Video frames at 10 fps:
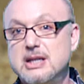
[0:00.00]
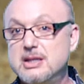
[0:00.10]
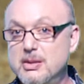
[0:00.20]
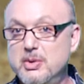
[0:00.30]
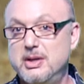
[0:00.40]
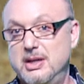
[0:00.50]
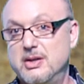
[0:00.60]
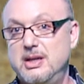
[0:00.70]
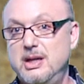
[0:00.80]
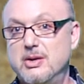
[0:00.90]
someone there
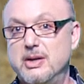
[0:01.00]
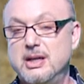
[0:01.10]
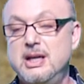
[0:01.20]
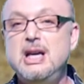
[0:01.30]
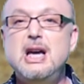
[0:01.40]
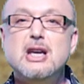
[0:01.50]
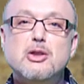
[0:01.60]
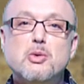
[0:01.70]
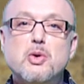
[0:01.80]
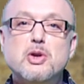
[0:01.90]
to hear it. In
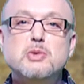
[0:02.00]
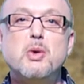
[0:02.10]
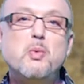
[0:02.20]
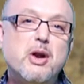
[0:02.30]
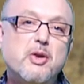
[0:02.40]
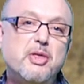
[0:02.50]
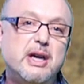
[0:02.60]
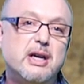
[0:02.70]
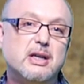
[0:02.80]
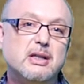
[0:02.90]
other words, when we're
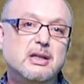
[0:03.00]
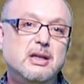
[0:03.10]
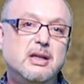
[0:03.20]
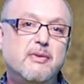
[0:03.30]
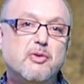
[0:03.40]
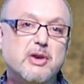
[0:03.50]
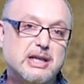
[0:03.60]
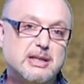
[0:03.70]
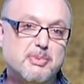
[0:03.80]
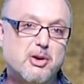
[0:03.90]
there for an
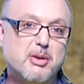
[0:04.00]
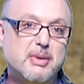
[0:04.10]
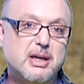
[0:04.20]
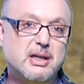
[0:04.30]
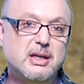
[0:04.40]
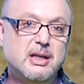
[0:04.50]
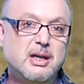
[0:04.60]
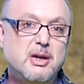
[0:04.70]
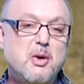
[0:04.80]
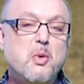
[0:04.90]
experiment,
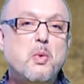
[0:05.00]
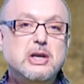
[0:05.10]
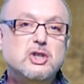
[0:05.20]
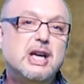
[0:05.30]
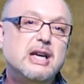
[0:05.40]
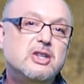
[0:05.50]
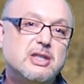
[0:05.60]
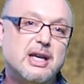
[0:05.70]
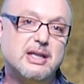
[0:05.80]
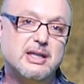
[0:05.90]
we change that